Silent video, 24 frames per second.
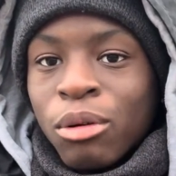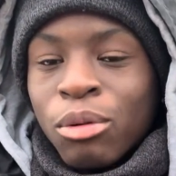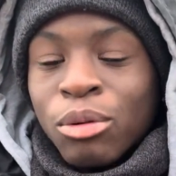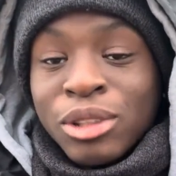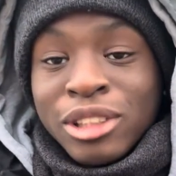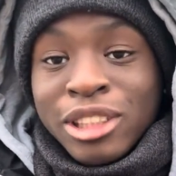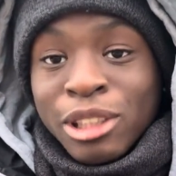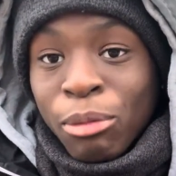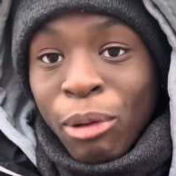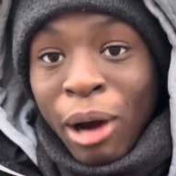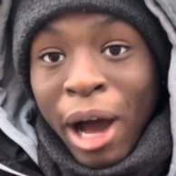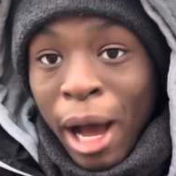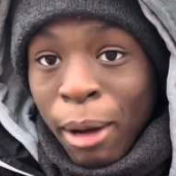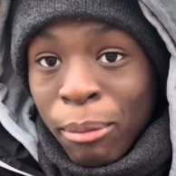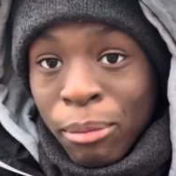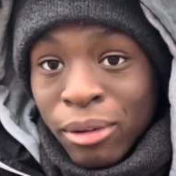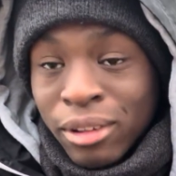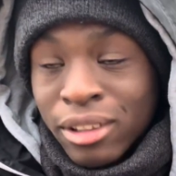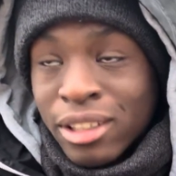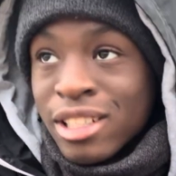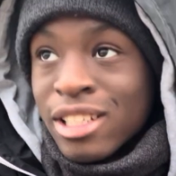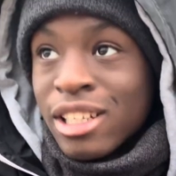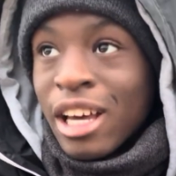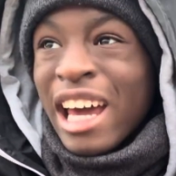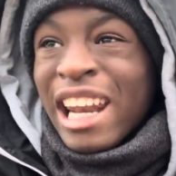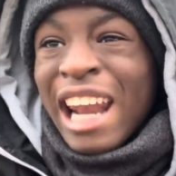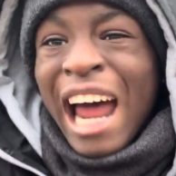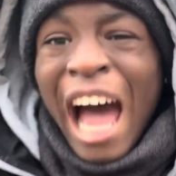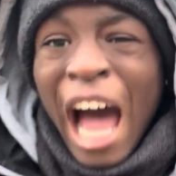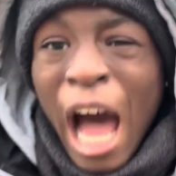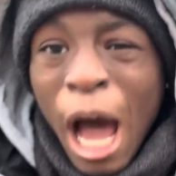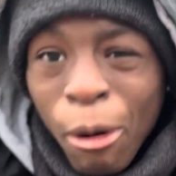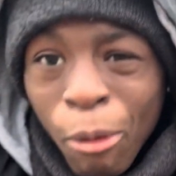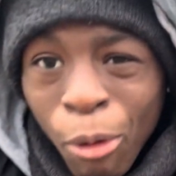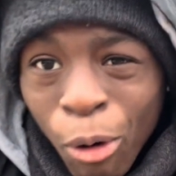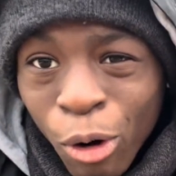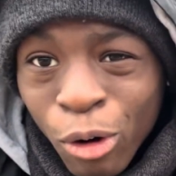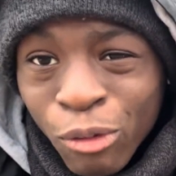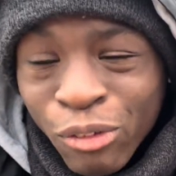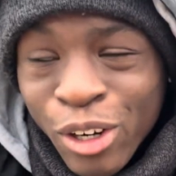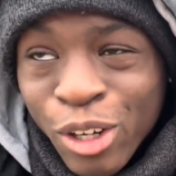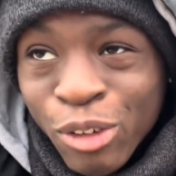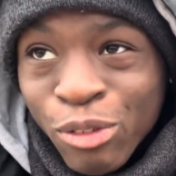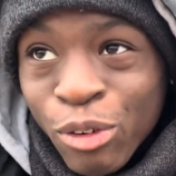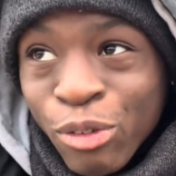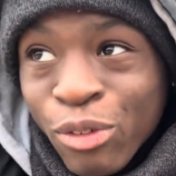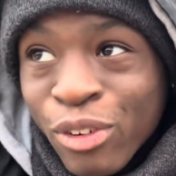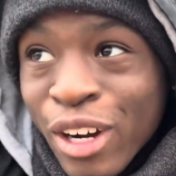We'll see what happens. An hour long
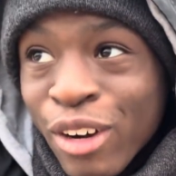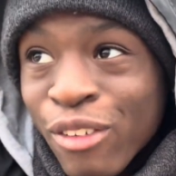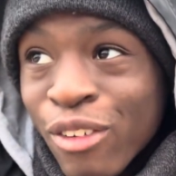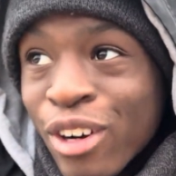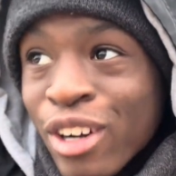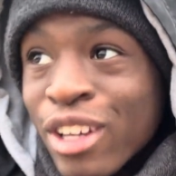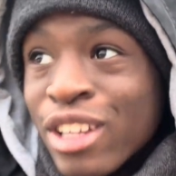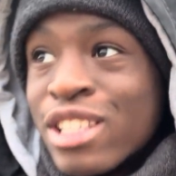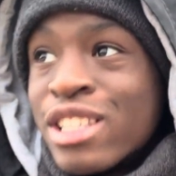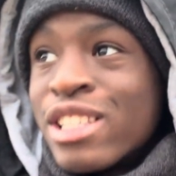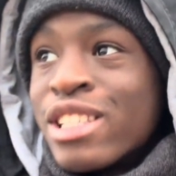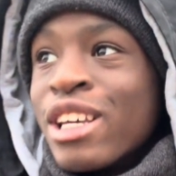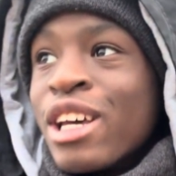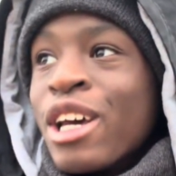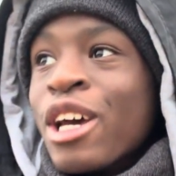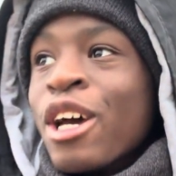video for 3 routes.